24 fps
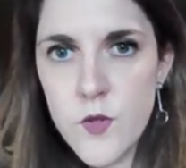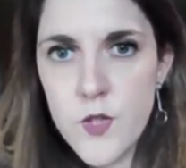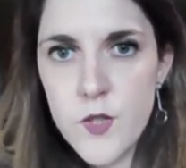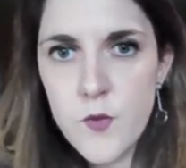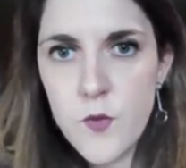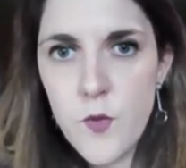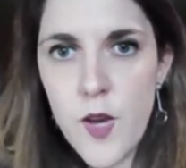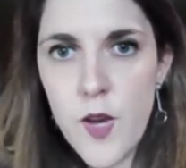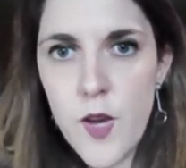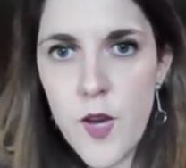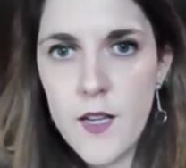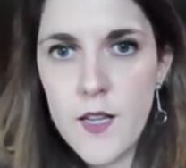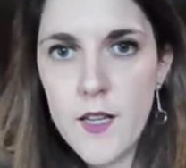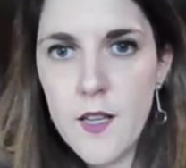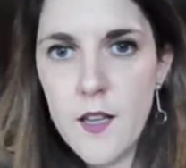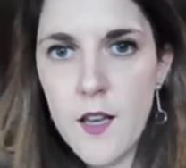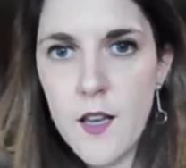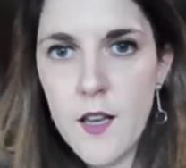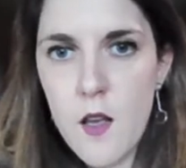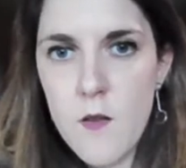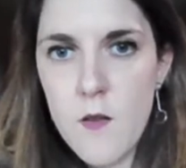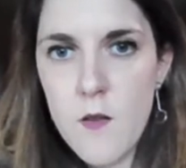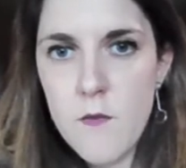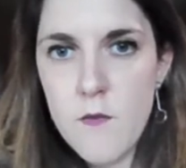Just
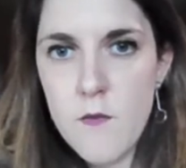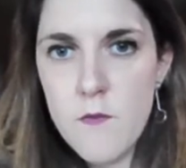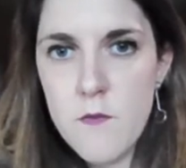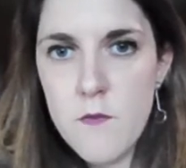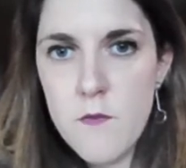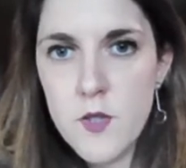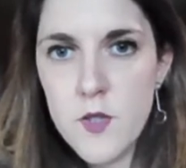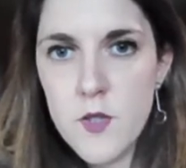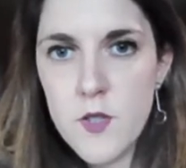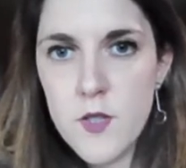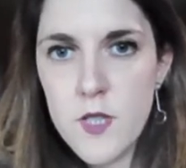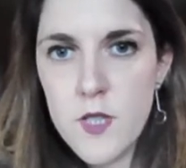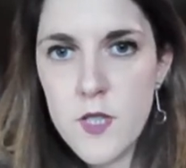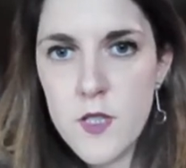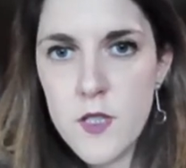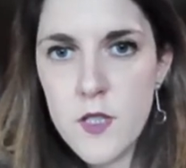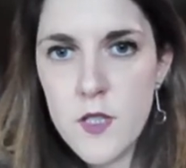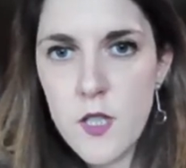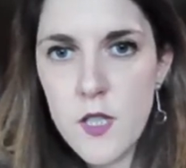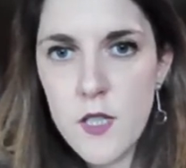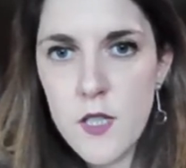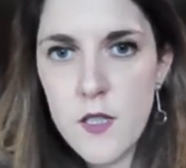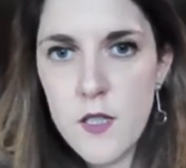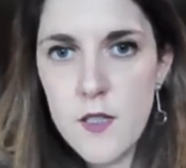waiting just
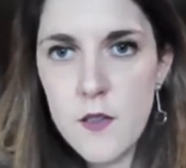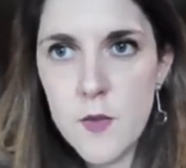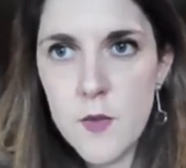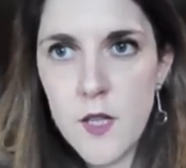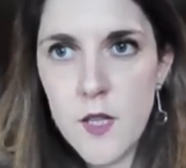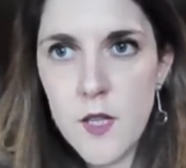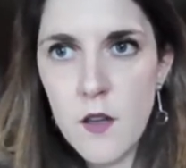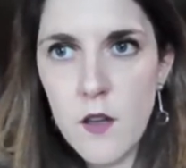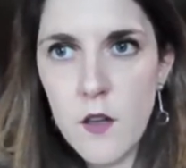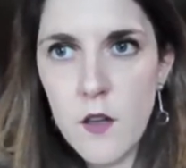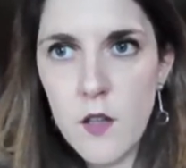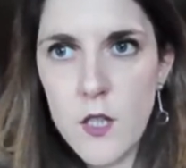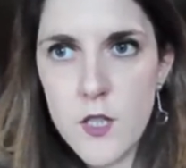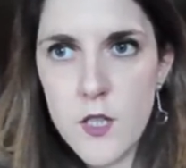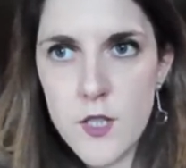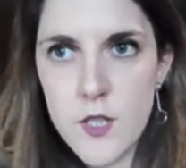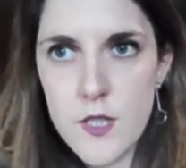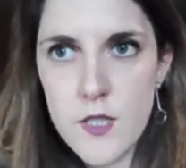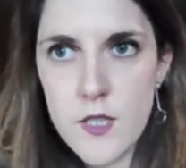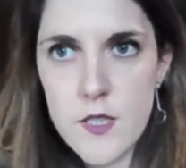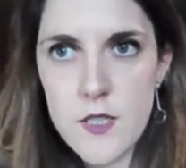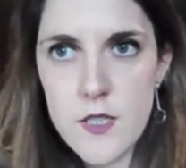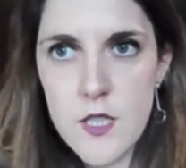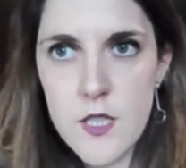a little bit longer
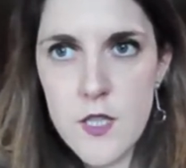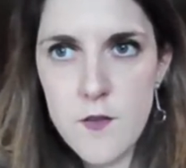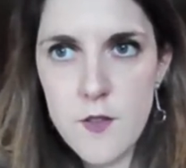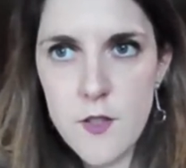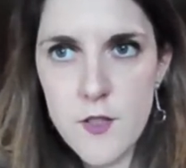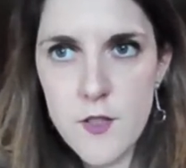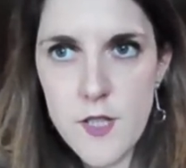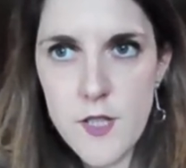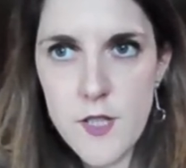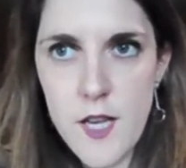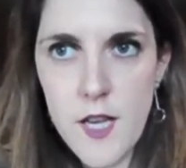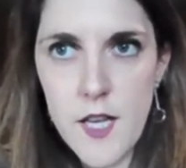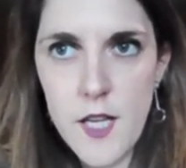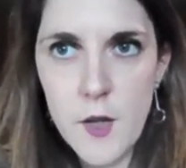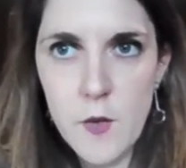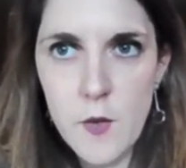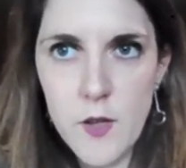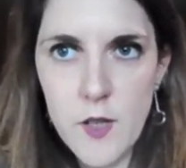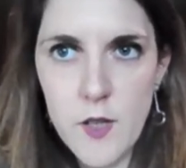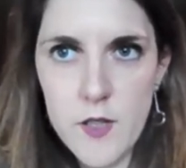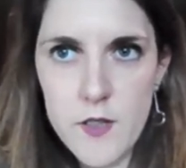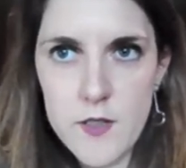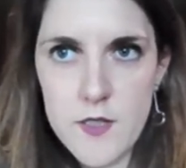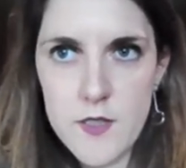just to see if there's
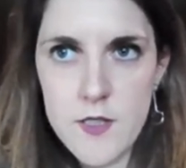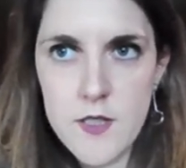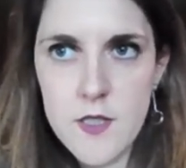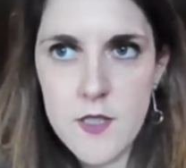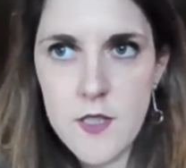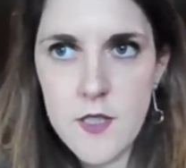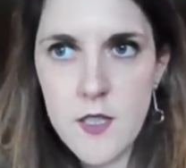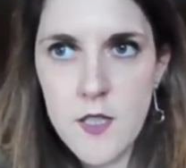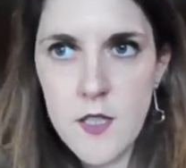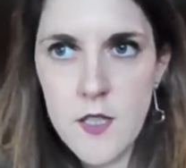anyone else